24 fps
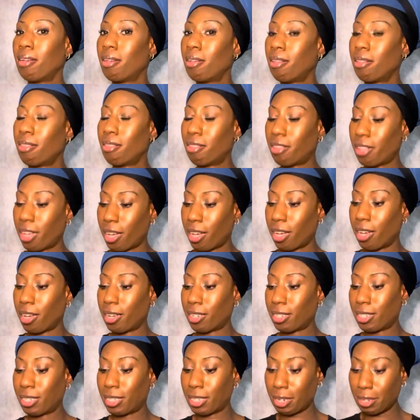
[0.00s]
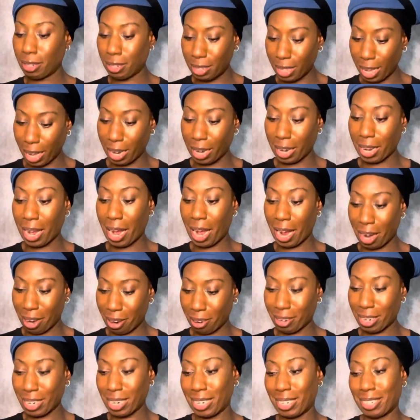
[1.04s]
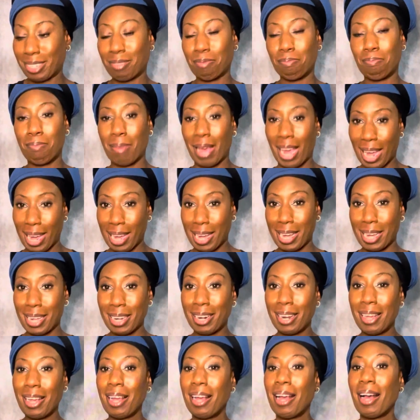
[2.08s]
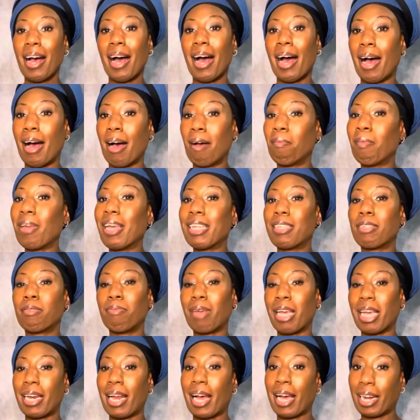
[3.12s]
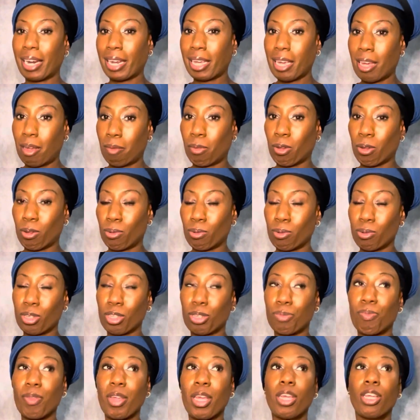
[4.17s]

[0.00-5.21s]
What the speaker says: the synthetic hair is made, it's made out of chemicals.